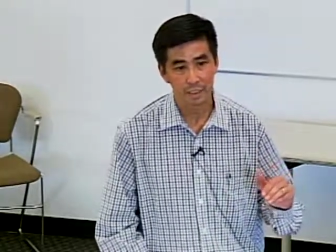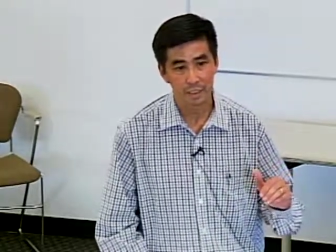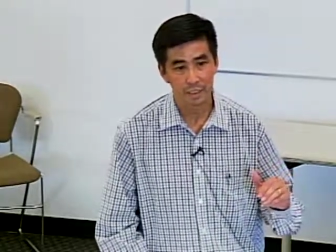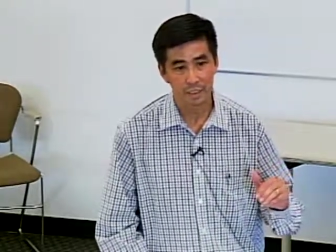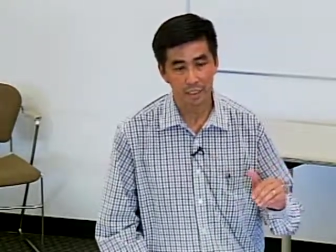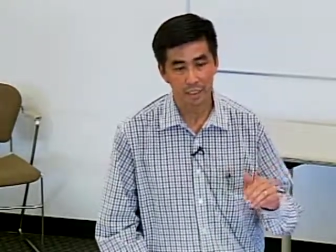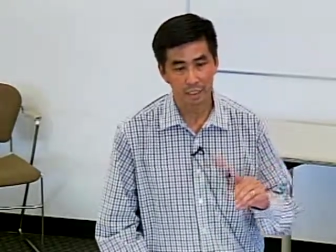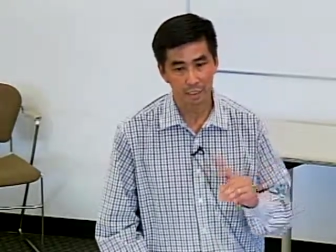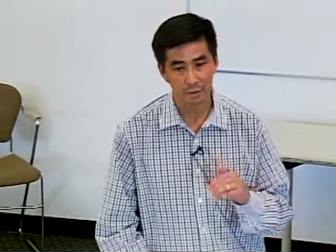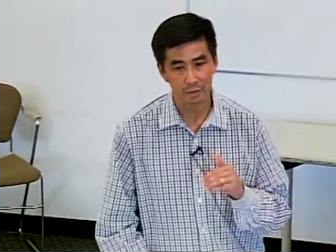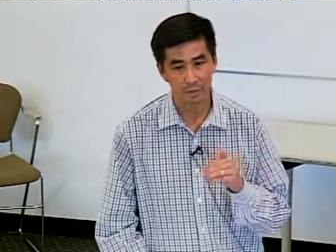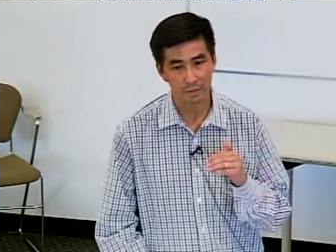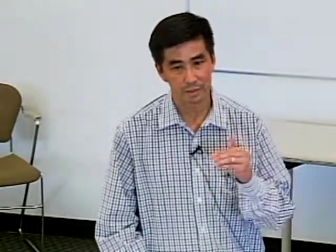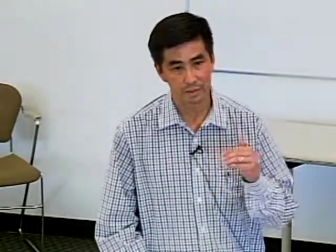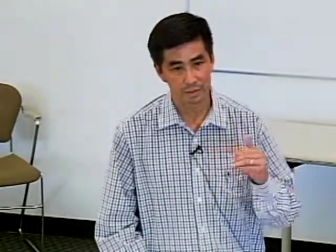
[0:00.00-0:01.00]
and I, I
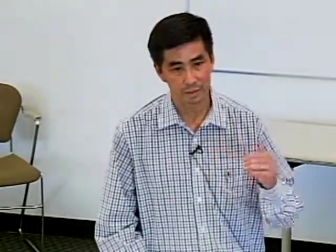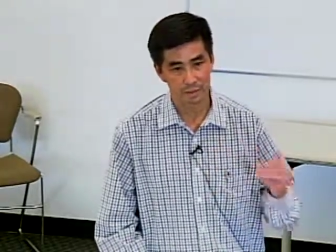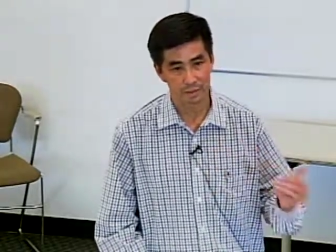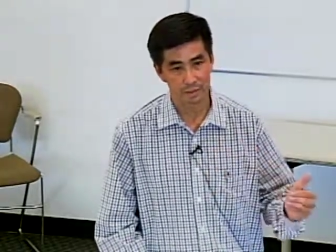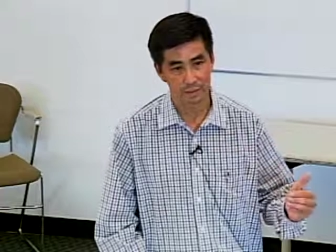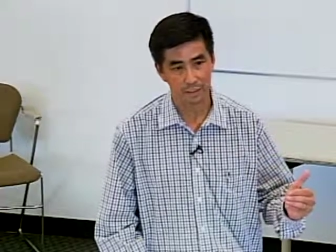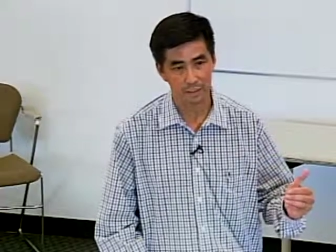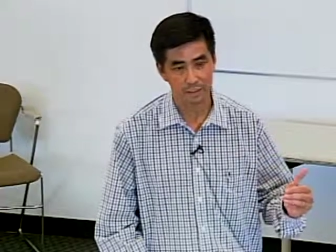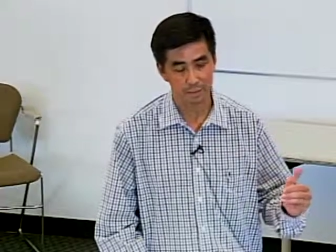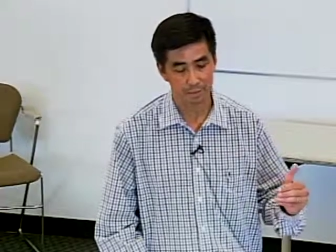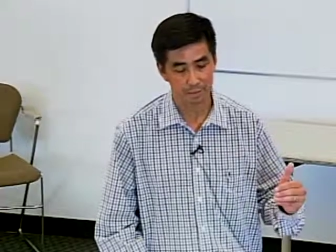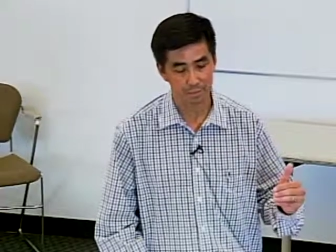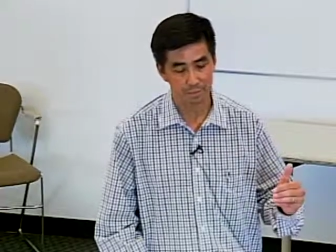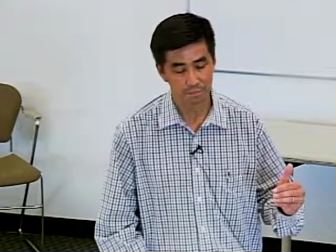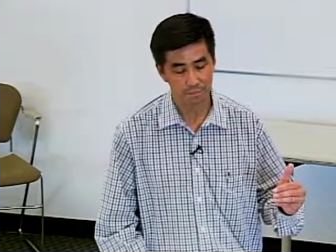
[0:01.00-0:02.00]
would think that,
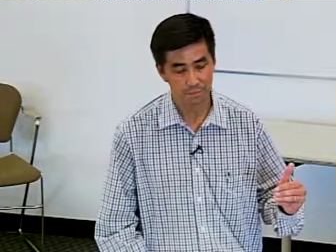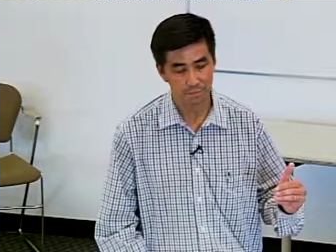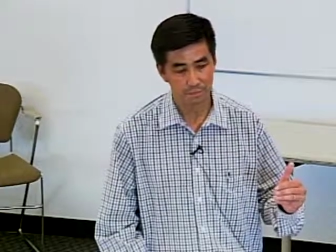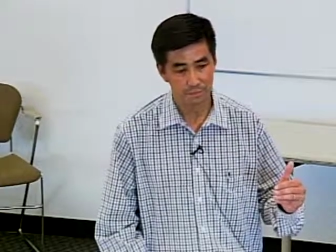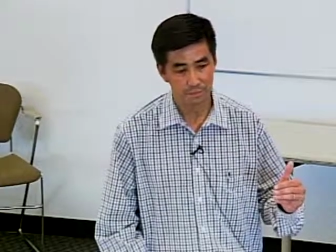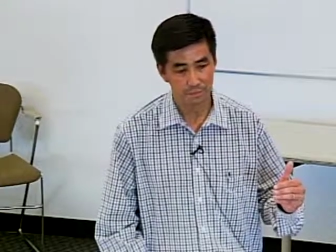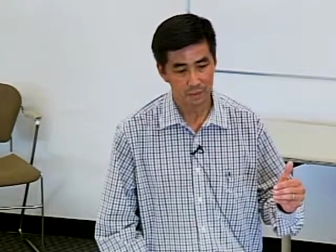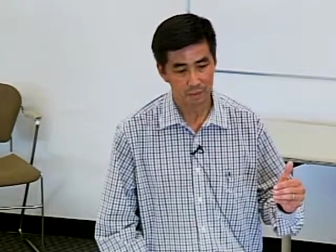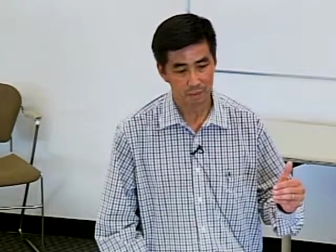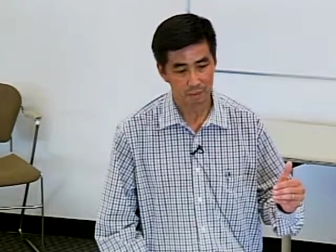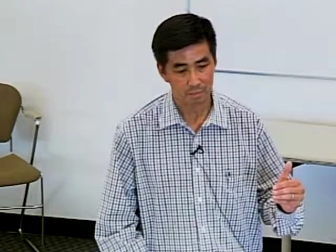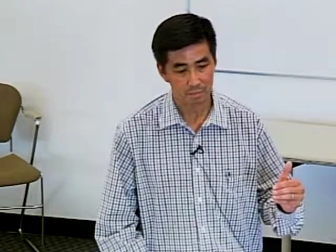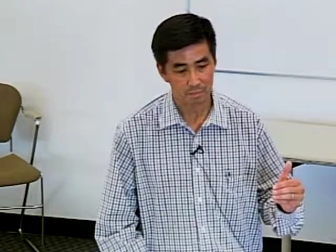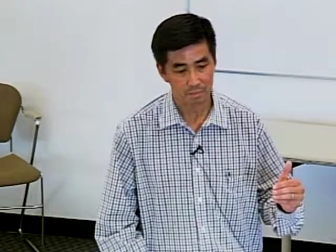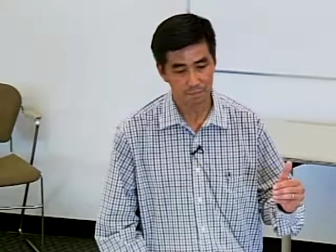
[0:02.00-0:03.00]
um,
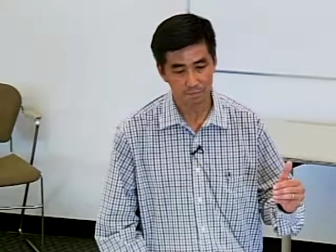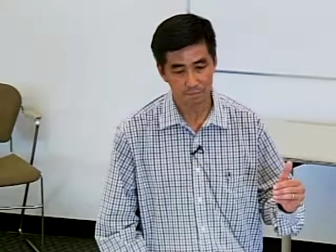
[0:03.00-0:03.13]
um